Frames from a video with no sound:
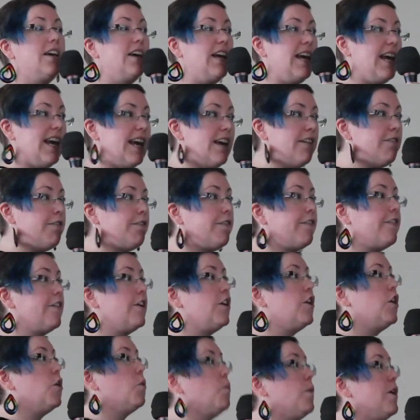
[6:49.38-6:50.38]
If
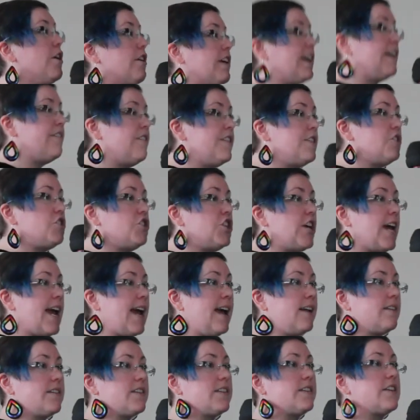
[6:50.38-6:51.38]
we're given the
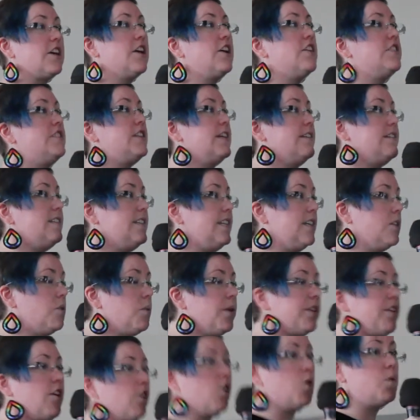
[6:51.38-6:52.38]
chance to deal
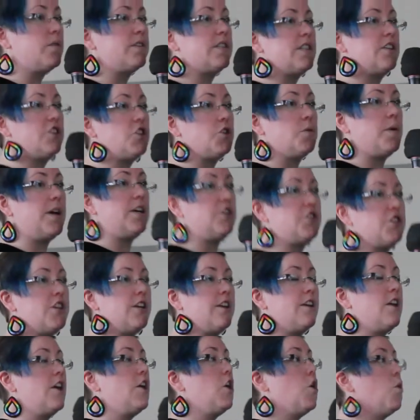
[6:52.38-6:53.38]
with our own
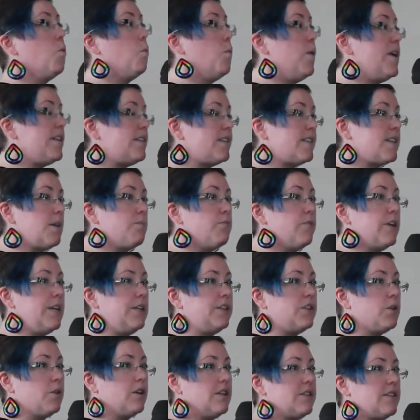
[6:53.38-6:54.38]
situation with some
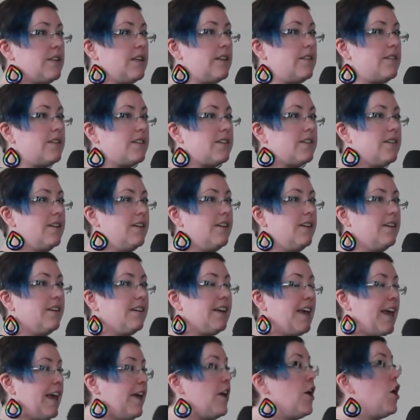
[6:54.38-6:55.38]
resources,
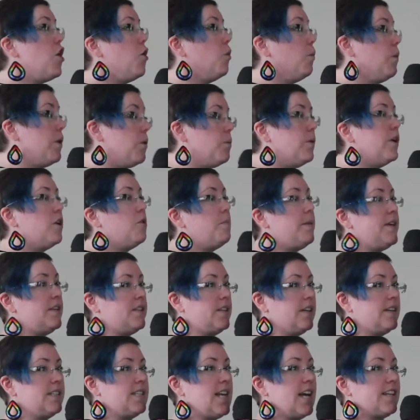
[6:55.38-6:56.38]
okay, we will be
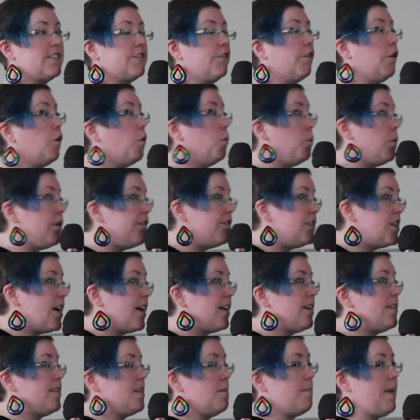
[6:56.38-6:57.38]
successful. We've done
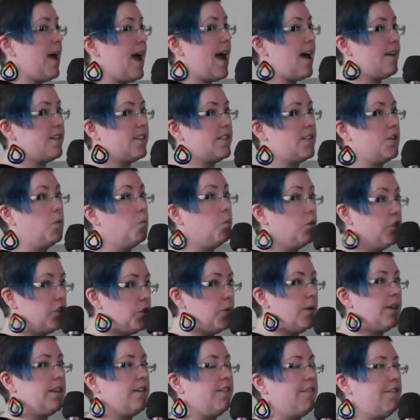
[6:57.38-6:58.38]
it in the past. We'll do
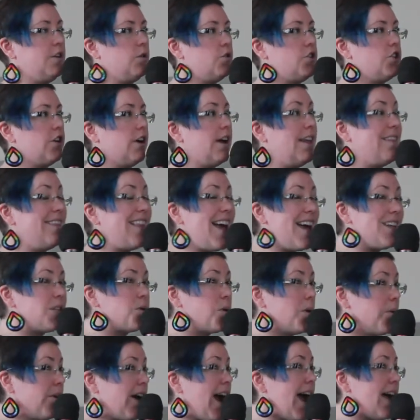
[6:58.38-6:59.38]
it in the future. And that's
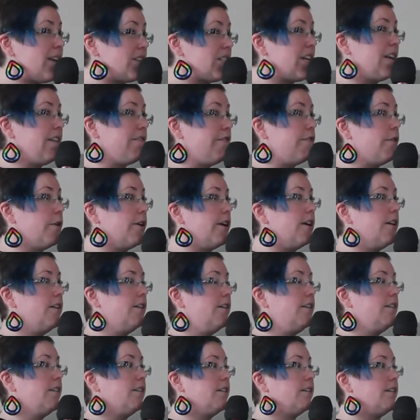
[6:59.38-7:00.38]
what we're asking for,
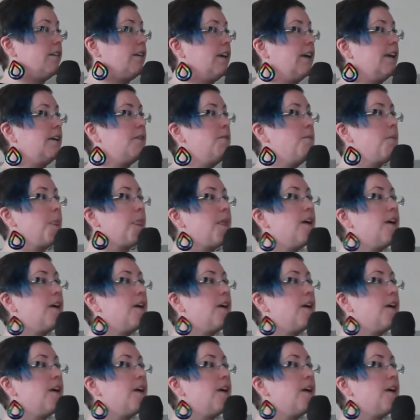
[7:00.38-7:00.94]
okay?